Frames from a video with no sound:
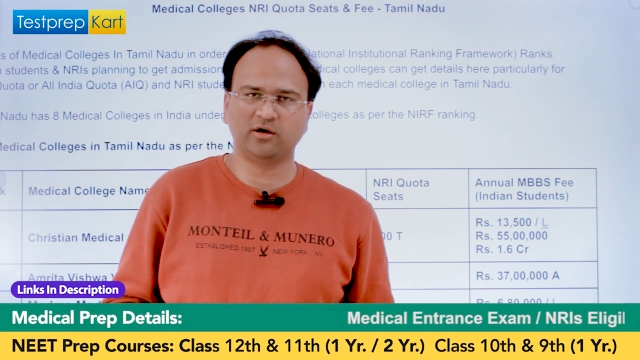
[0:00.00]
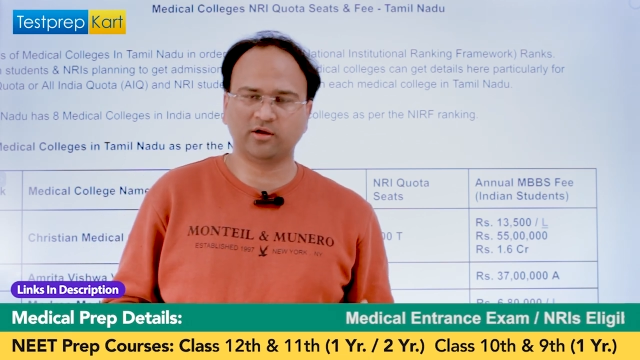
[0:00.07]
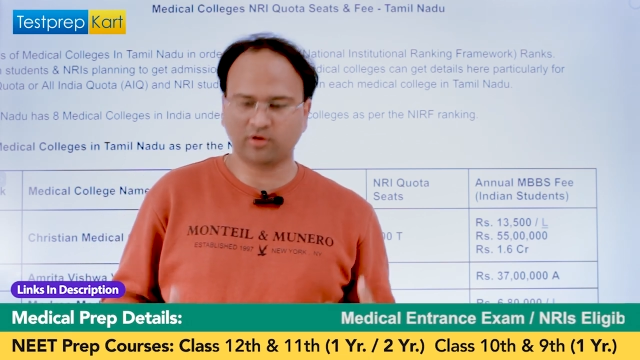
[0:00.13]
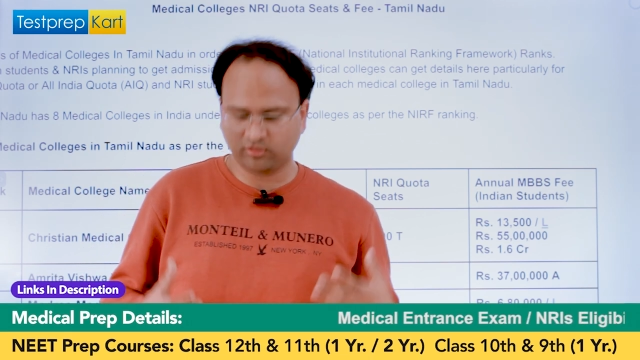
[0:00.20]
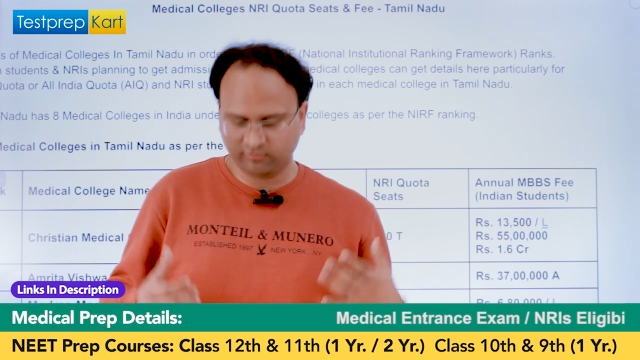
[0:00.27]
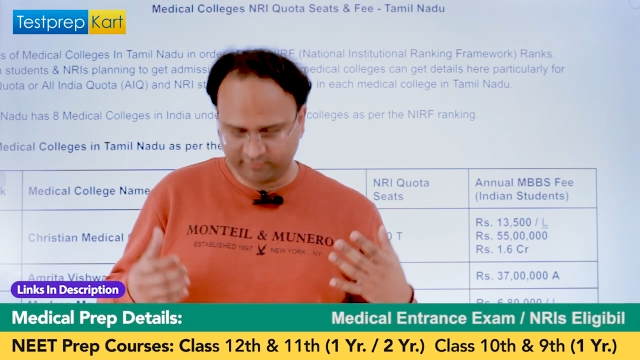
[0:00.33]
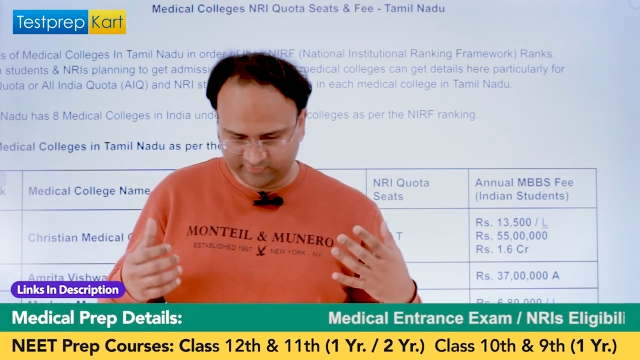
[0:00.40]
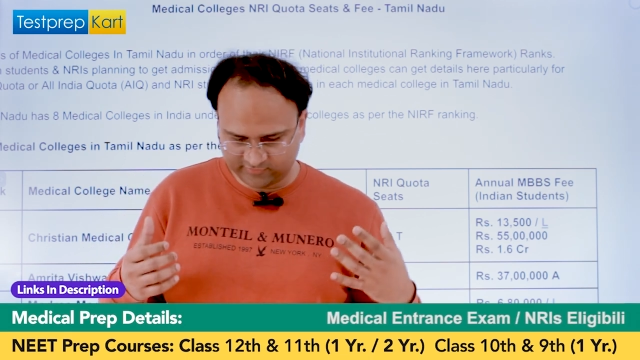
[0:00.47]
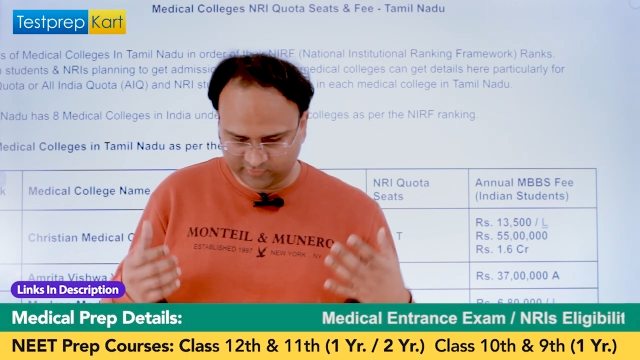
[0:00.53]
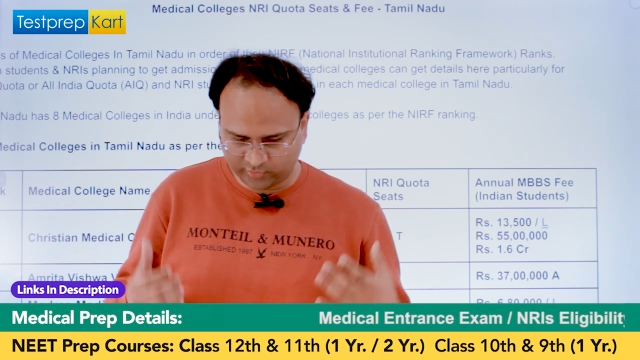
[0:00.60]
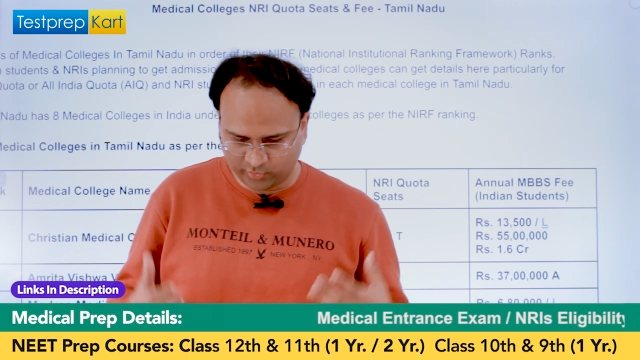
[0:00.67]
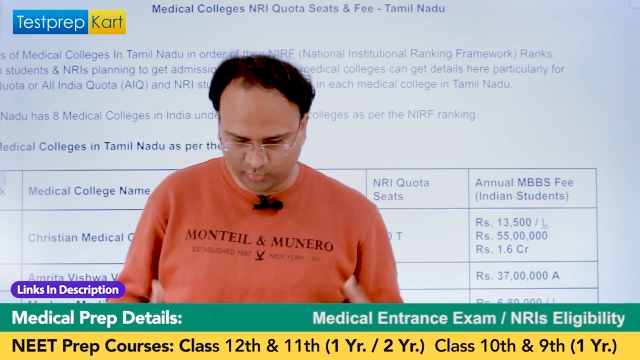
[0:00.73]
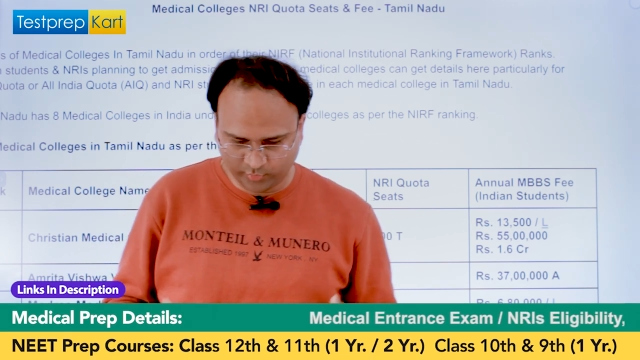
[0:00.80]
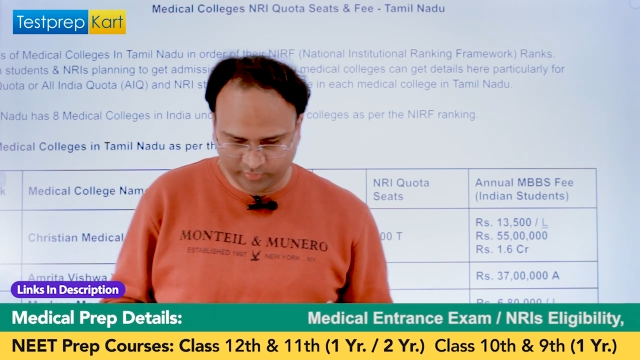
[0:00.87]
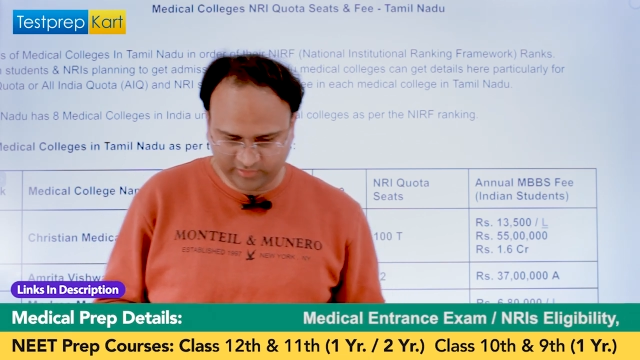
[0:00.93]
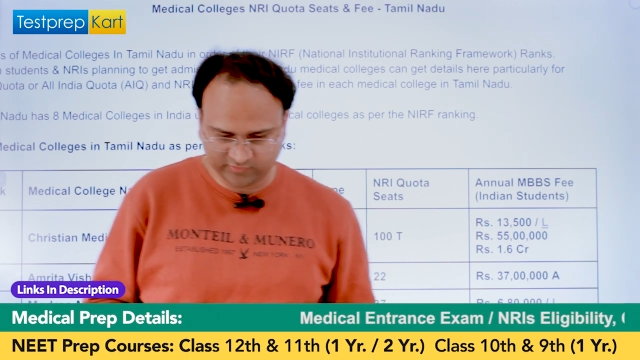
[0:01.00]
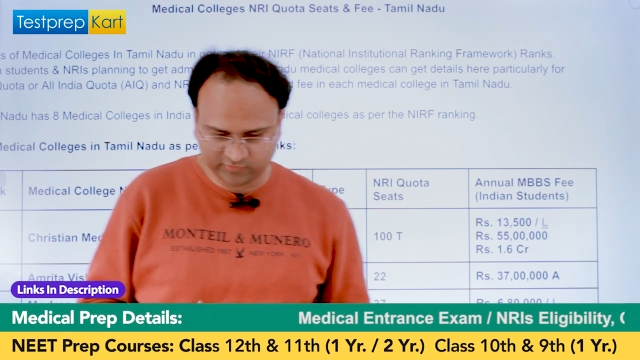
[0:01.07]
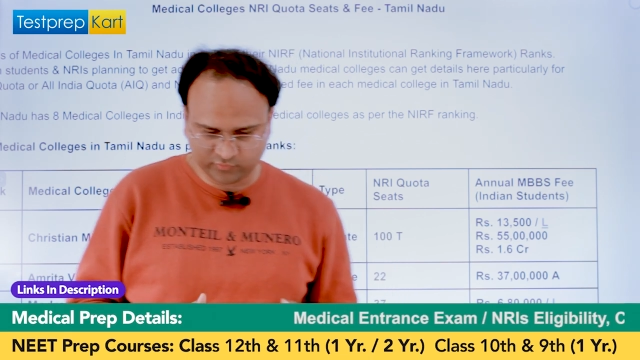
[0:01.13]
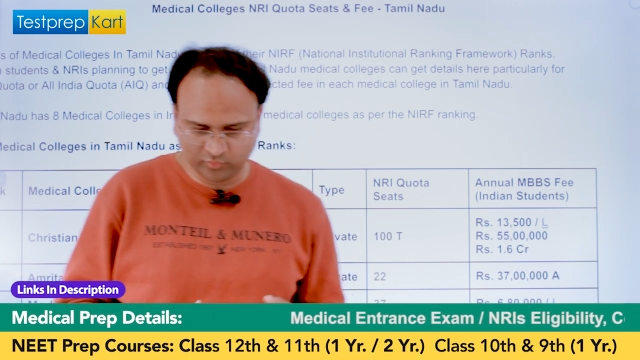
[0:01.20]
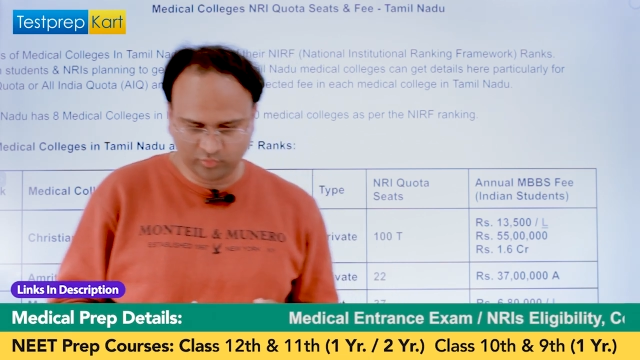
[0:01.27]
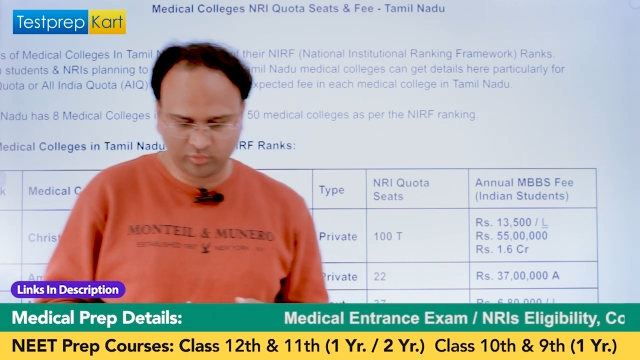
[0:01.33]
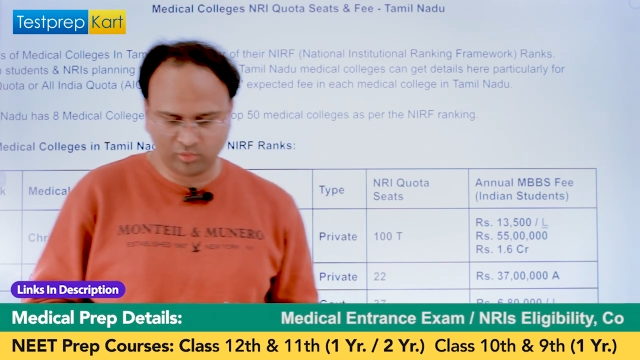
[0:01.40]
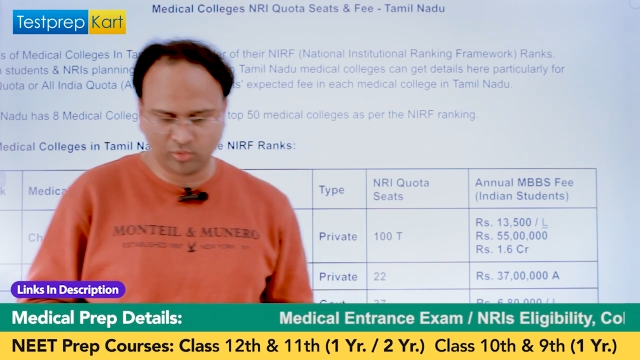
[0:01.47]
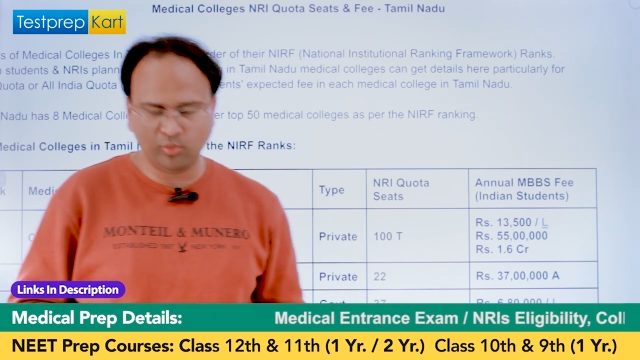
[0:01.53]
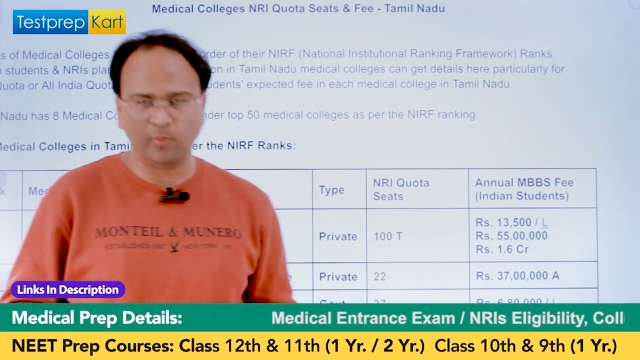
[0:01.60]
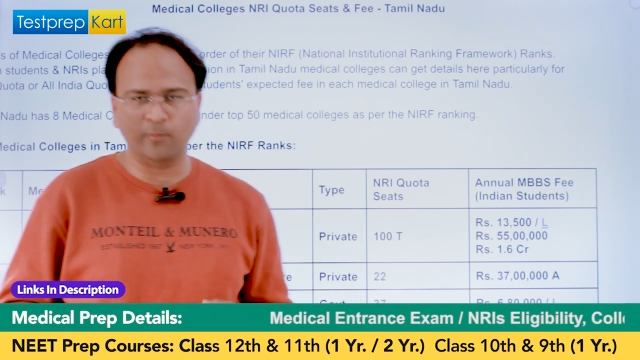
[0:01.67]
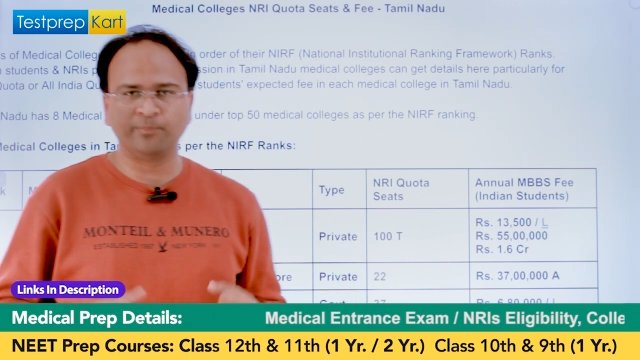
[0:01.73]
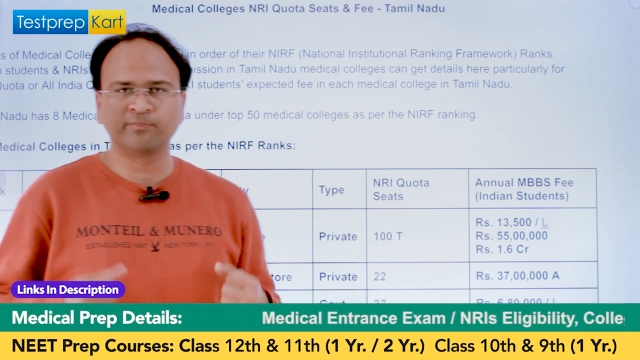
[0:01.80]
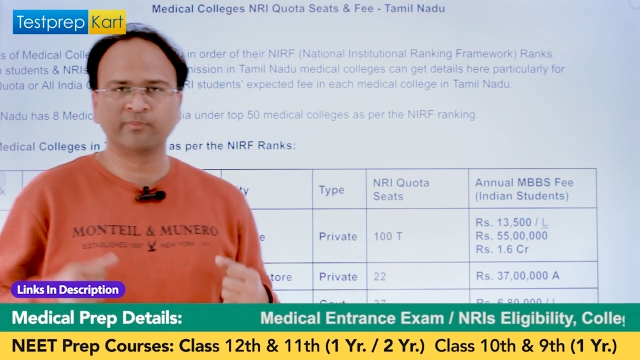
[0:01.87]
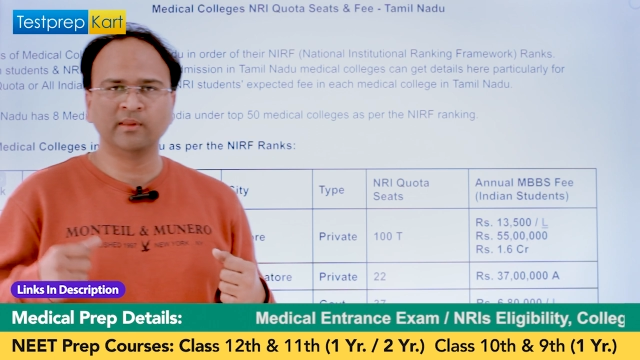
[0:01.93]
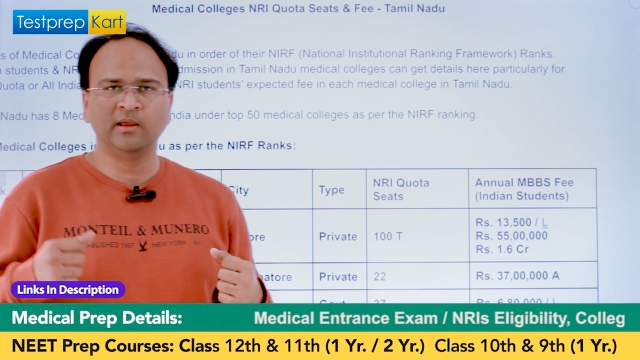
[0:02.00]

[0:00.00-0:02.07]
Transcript: are always curious to know